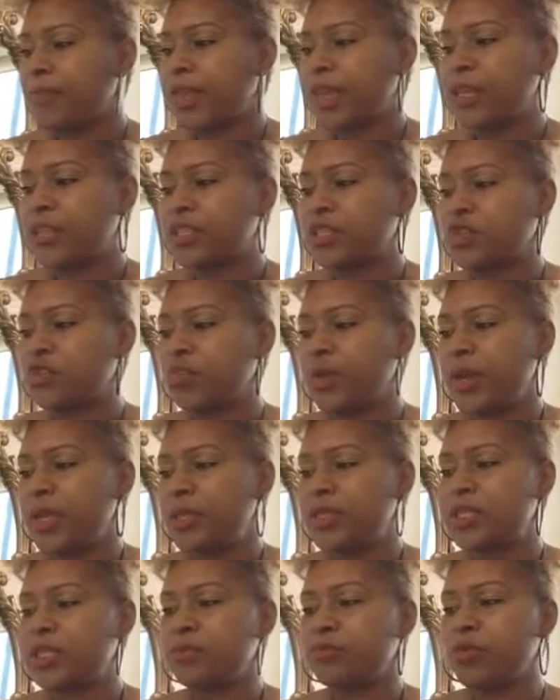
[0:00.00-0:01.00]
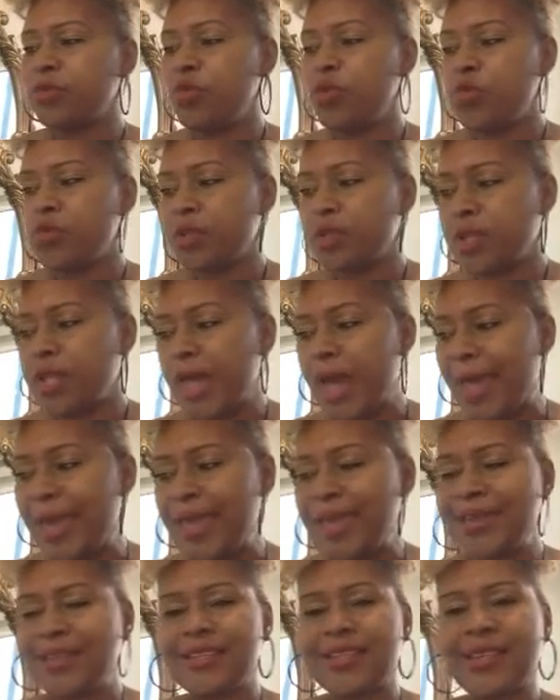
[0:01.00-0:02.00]
It's sweet, smooth,
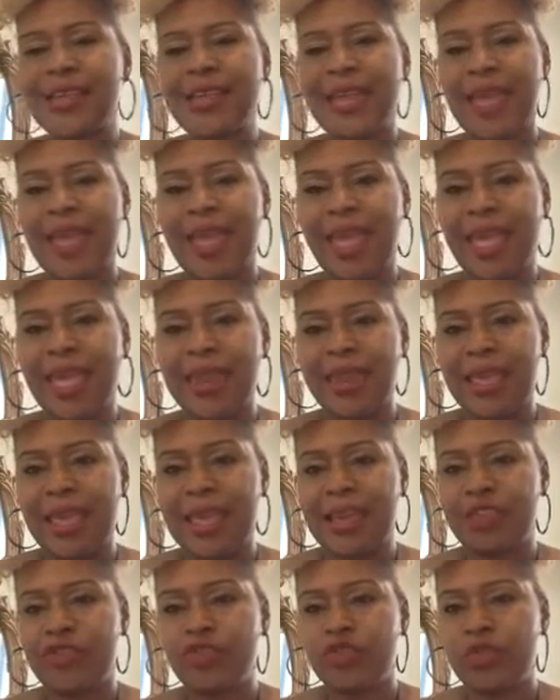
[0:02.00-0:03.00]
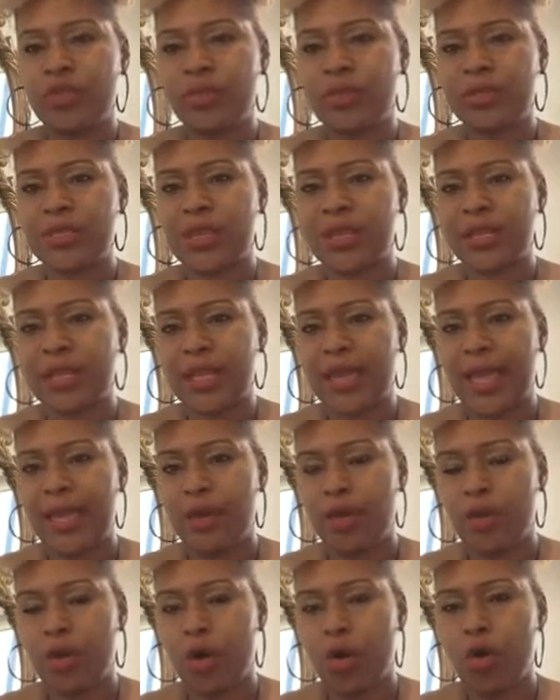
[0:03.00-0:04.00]
light, and it is used to
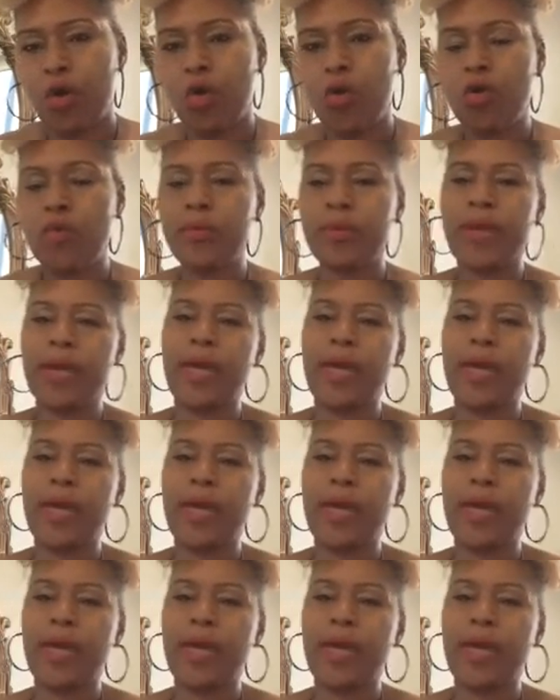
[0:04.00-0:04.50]
let go.